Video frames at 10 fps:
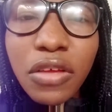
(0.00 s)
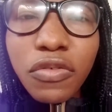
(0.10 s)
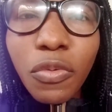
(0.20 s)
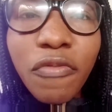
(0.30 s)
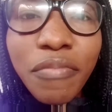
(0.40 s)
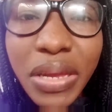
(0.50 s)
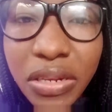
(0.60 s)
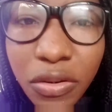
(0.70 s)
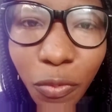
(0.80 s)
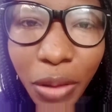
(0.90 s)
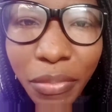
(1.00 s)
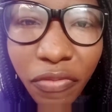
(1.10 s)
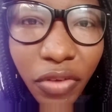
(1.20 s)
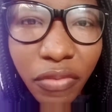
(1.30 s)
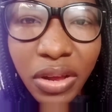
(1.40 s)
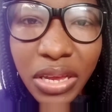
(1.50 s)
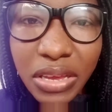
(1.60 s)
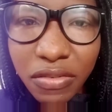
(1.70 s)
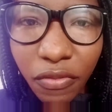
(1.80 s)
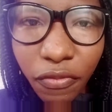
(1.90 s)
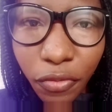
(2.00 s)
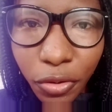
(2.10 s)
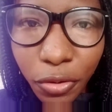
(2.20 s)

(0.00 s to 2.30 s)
So we've made the requirement very easy for